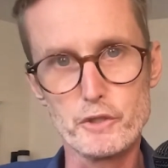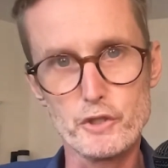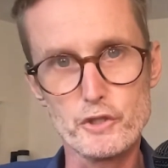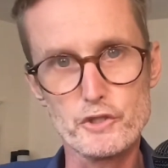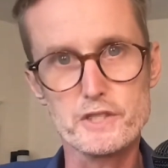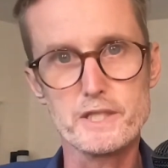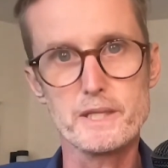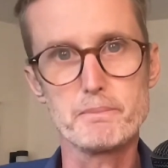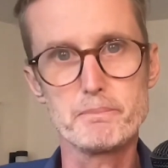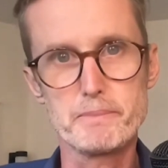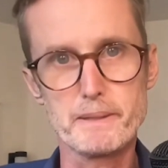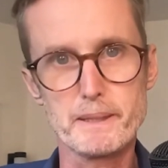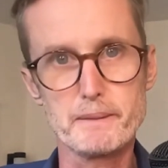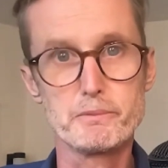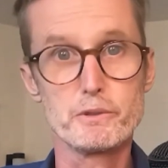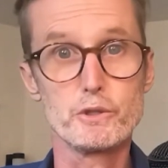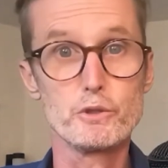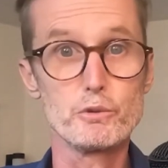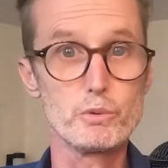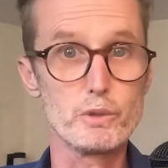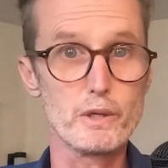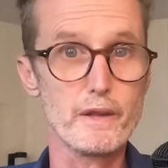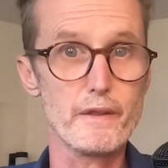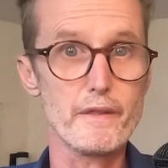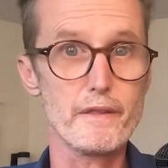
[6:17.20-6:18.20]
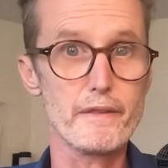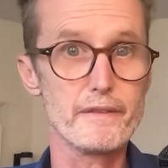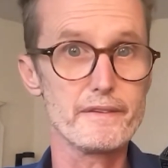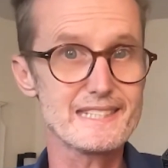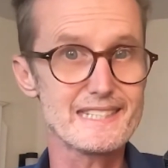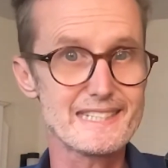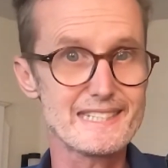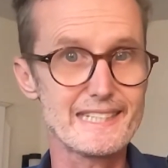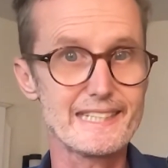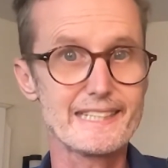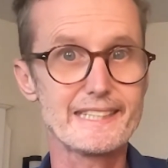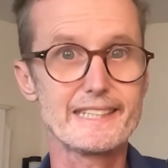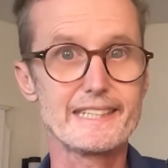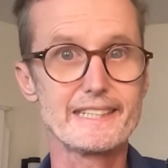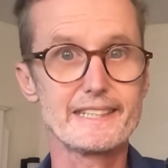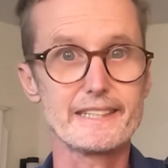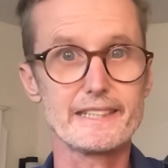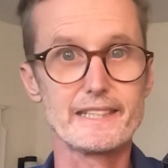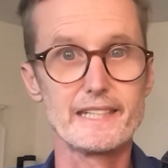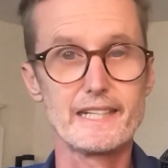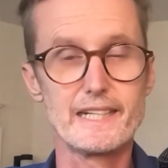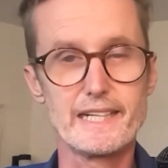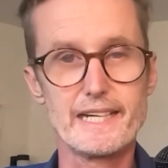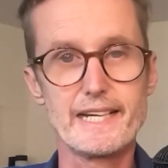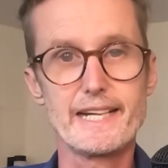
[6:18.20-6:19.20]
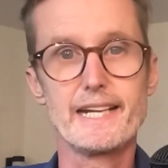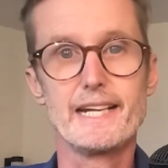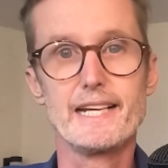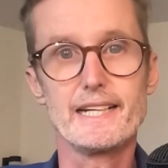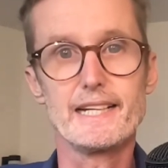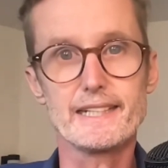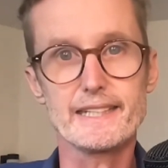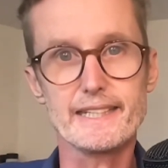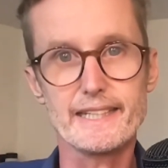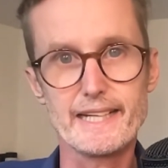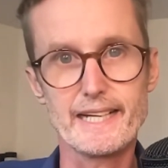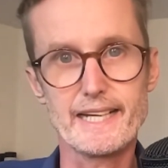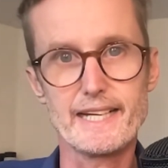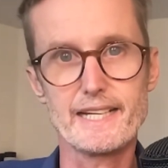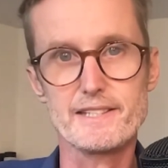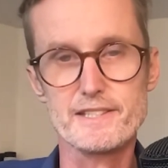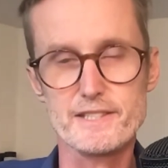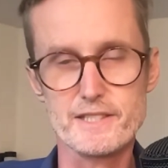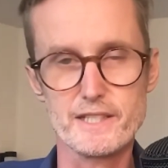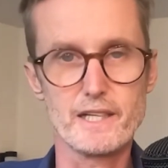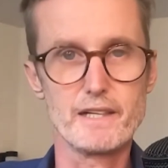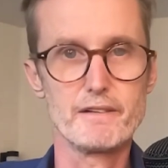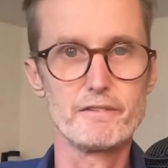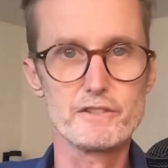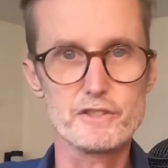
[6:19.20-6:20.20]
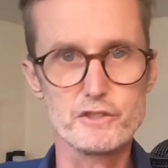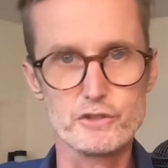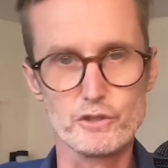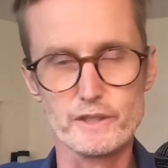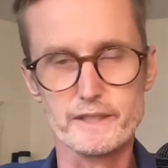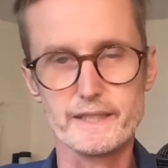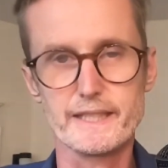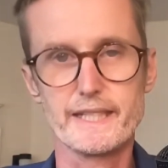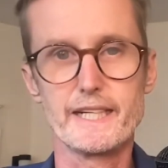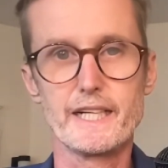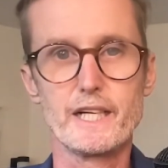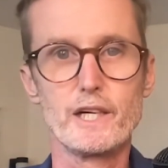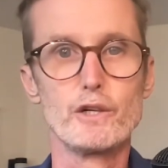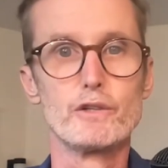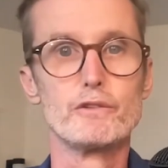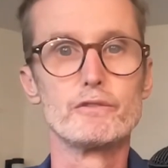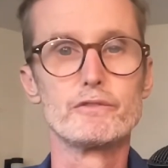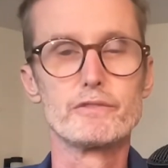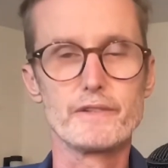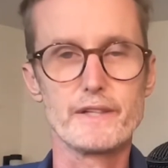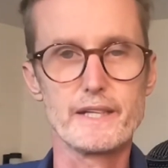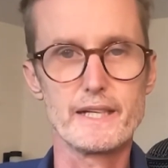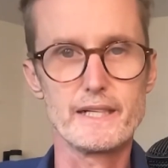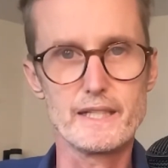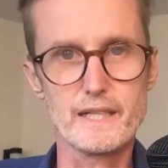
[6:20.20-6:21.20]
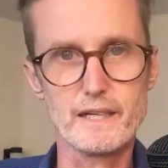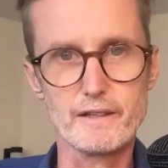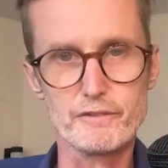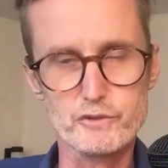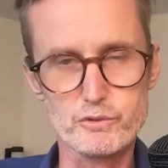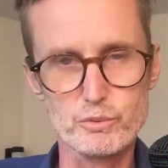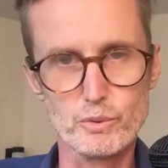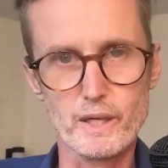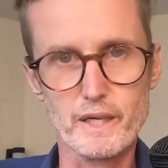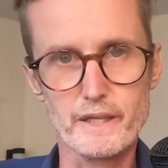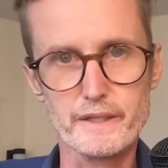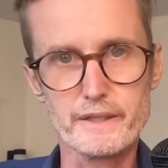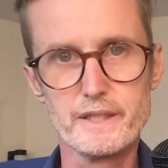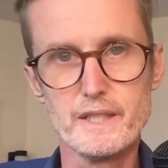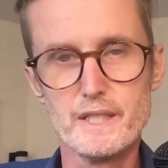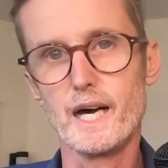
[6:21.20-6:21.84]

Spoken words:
usually people who are seeking a care service or a care home for their loved one.